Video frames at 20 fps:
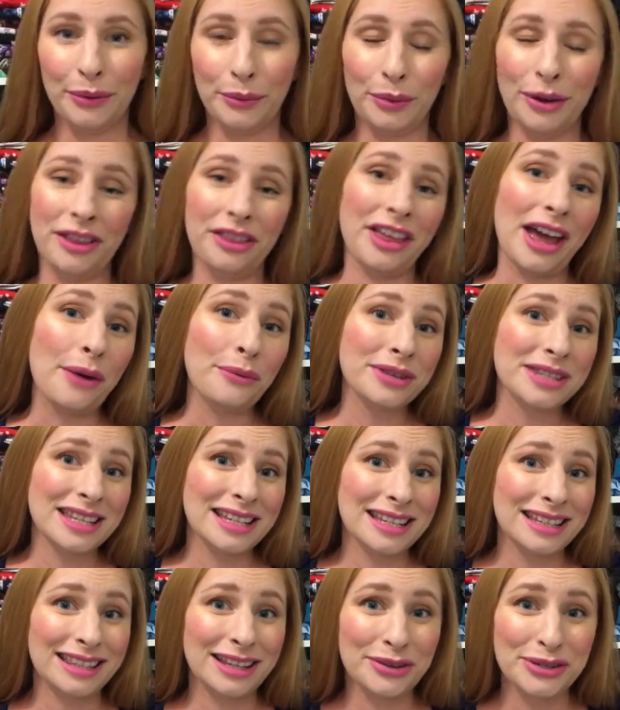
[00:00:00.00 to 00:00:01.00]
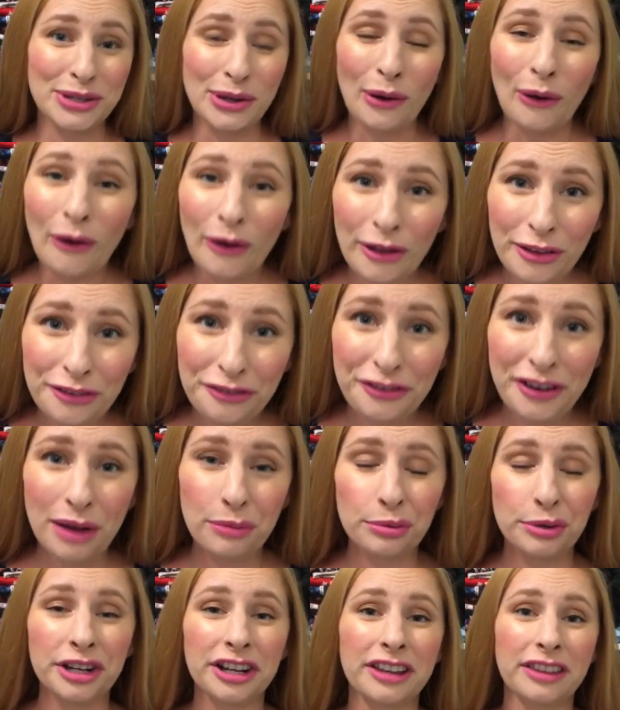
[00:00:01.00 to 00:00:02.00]
Well, that was it. That was all the
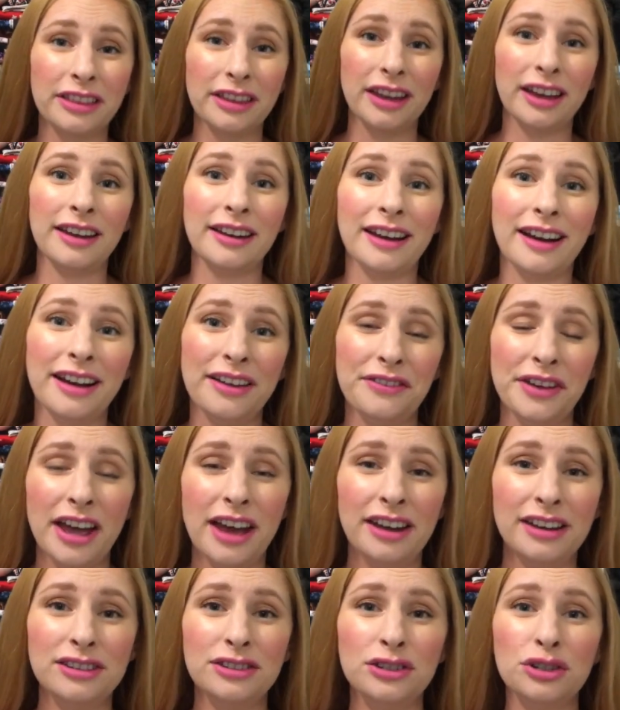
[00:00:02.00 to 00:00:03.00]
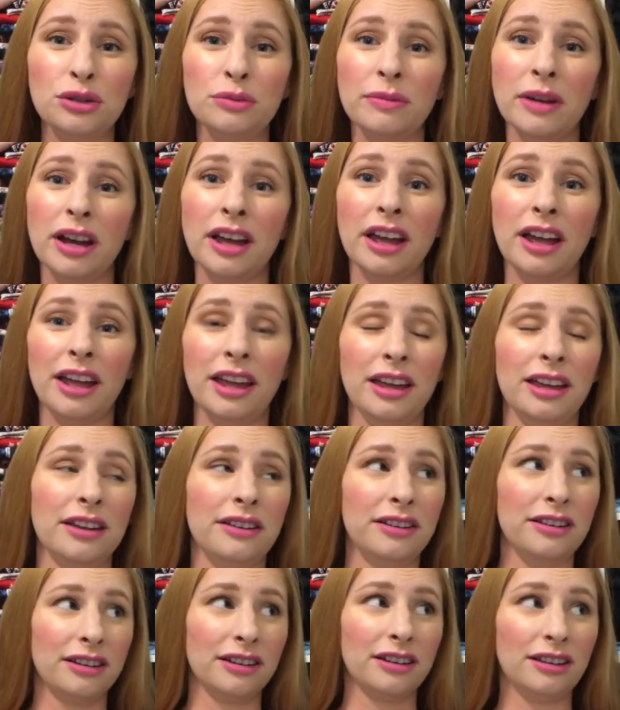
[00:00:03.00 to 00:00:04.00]
fabric that I've added to
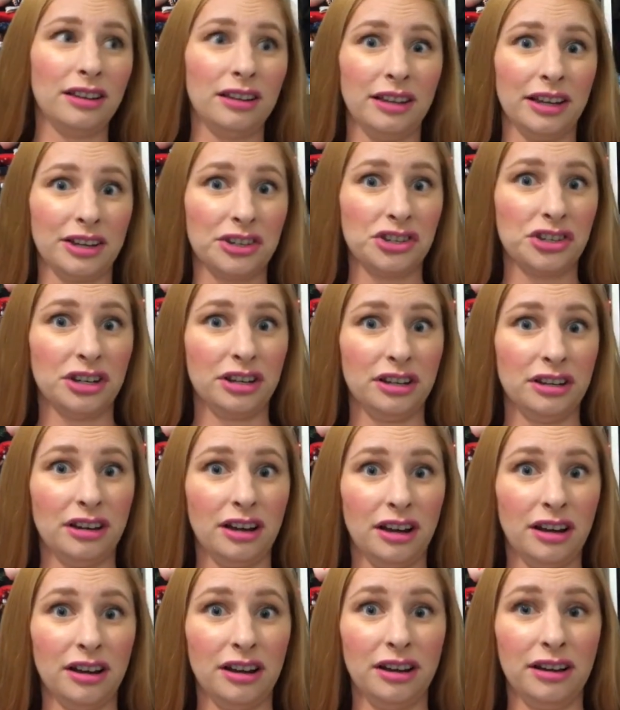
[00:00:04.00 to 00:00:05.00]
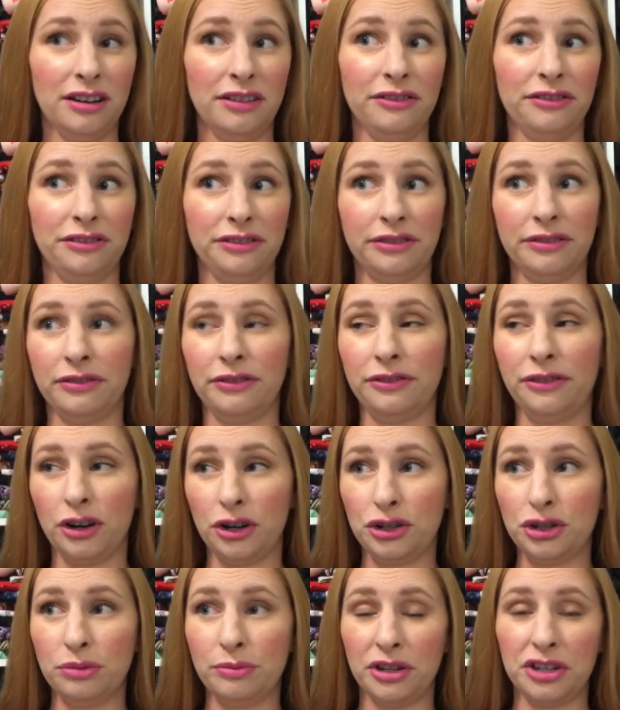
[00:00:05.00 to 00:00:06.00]
my collection of
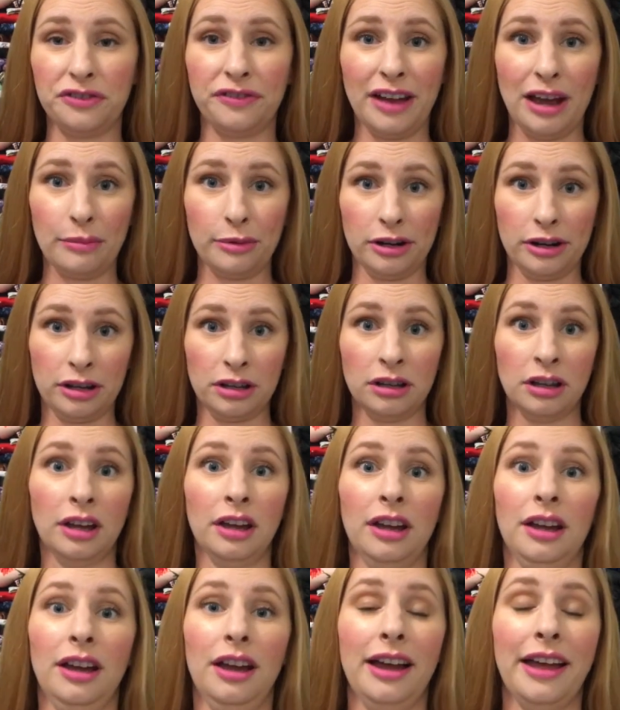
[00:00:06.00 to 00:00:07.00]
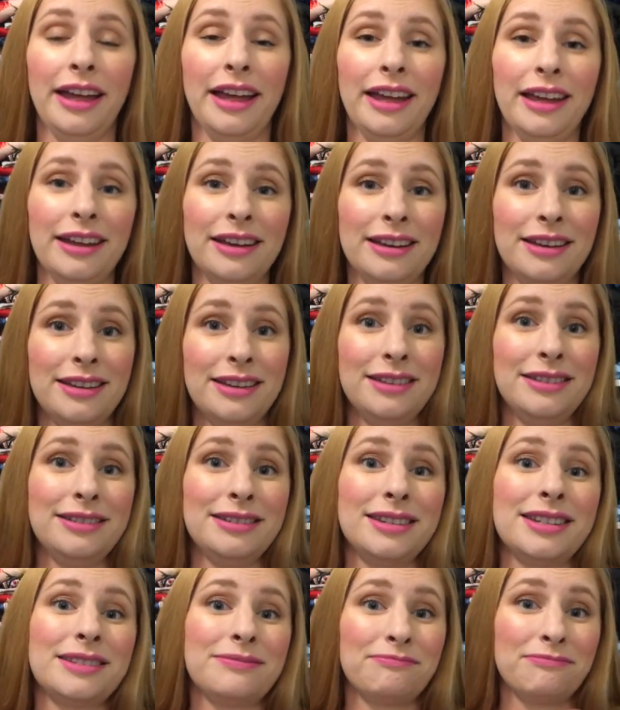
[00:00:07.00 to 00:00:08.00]
Far Too Much Fabric.
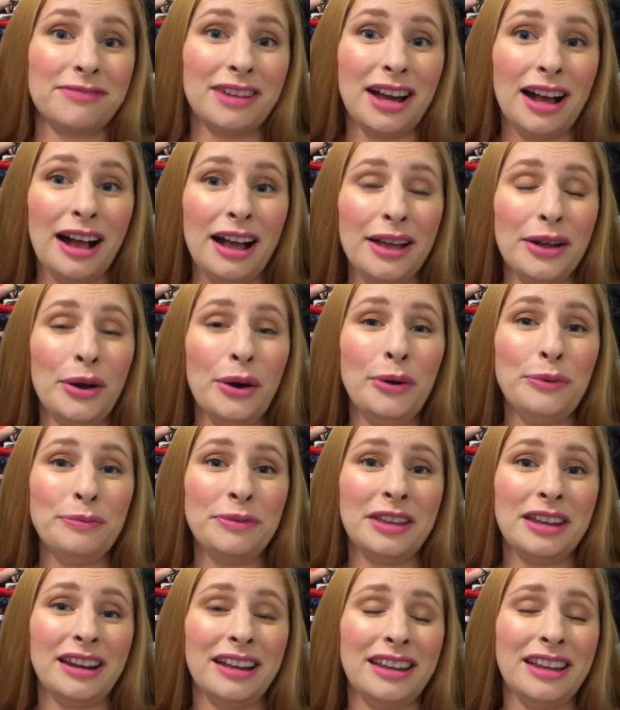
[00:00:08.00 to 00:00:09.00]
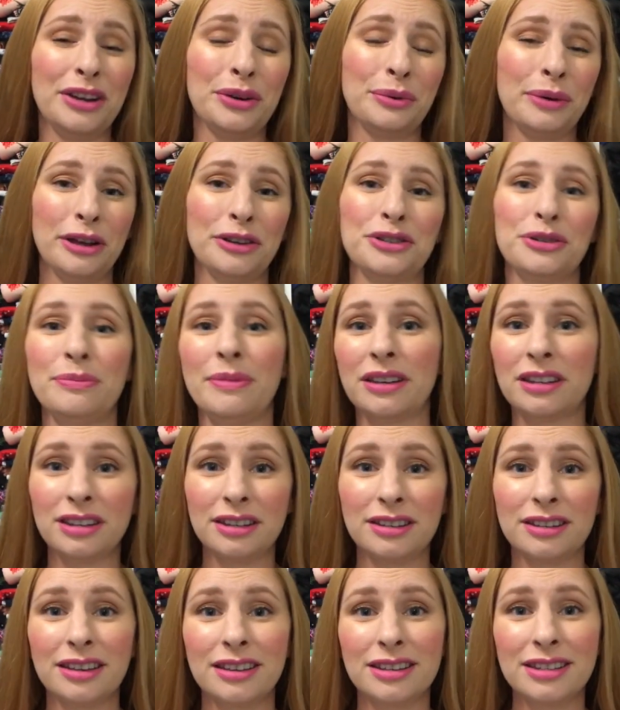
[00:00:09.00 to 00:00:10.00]
And I hope that I get around to
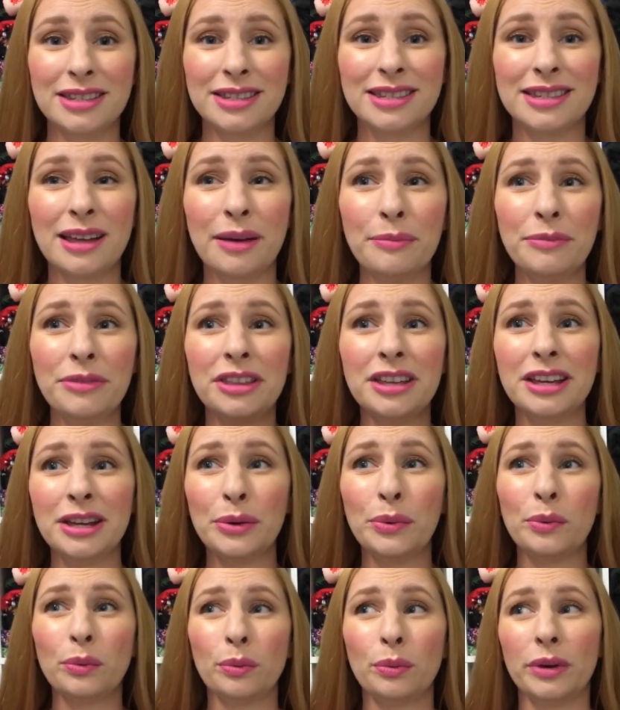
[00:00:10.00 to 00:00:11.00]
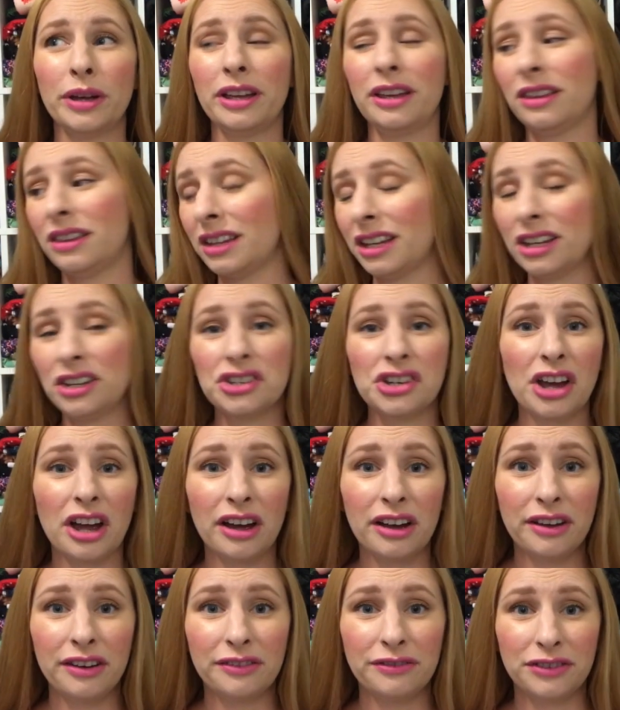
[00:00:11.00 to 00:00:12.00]
making something with each
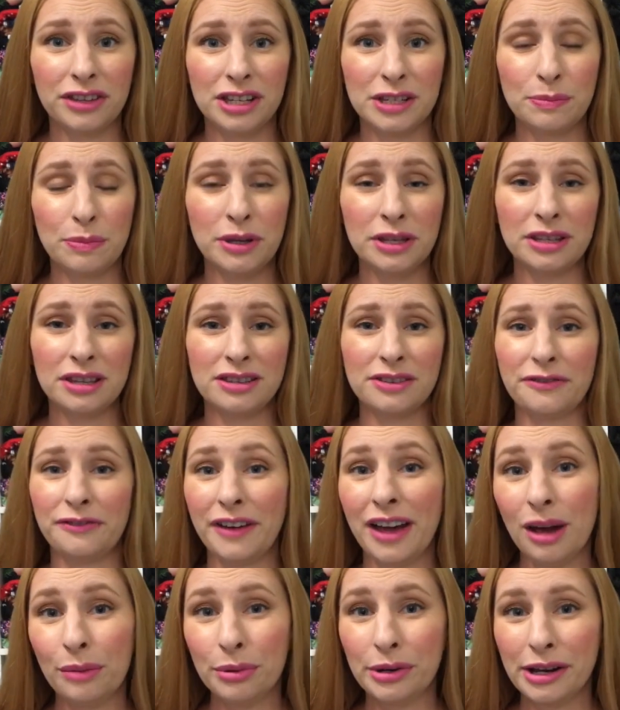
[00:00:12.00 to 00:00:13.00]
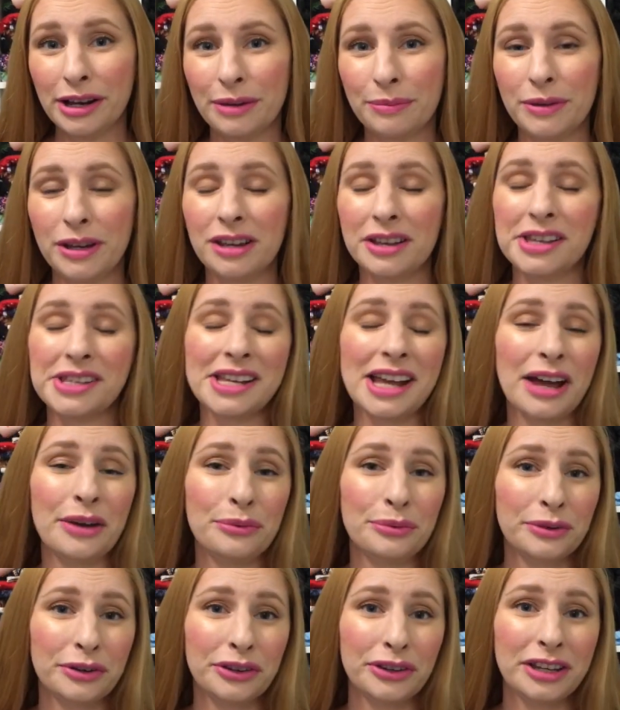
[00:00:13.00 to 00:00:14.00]
of these pieces of fabric because I
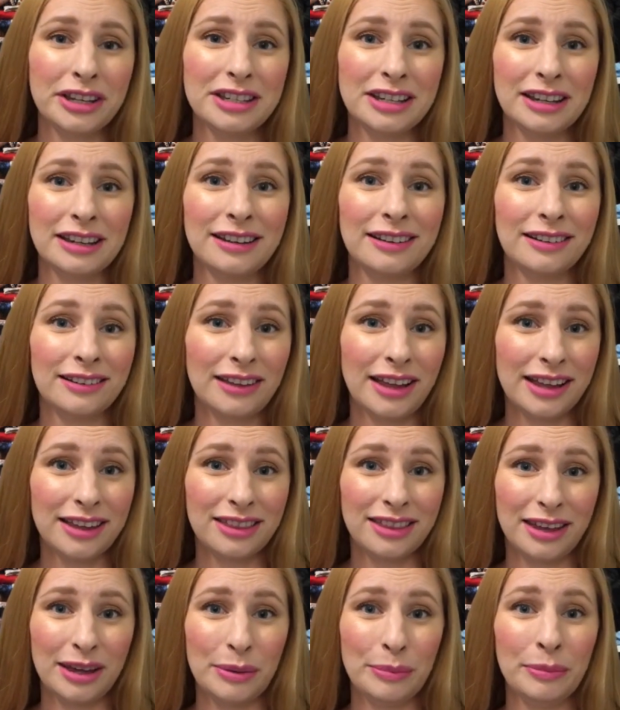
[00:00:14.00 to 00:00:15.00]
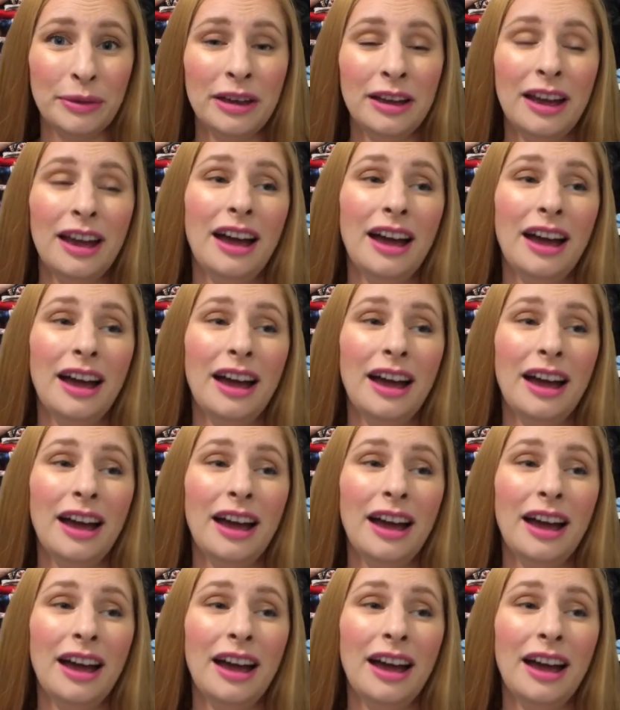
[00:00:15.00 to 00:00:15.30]
really did like them.